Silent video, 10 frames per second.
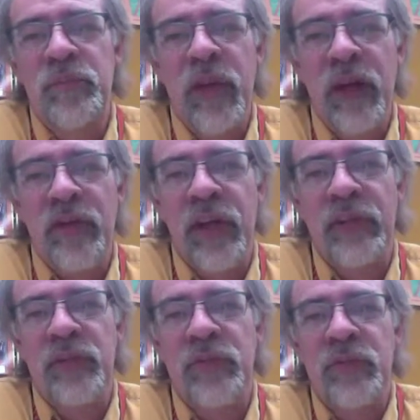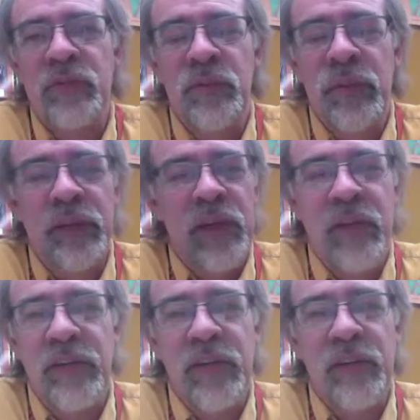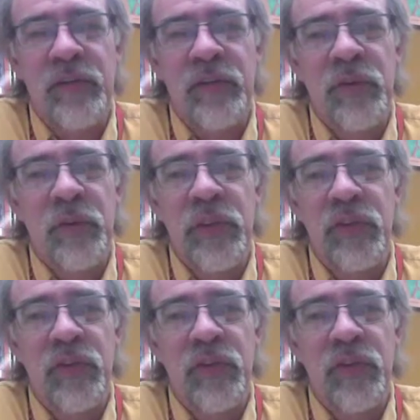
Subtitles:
project with the idea of only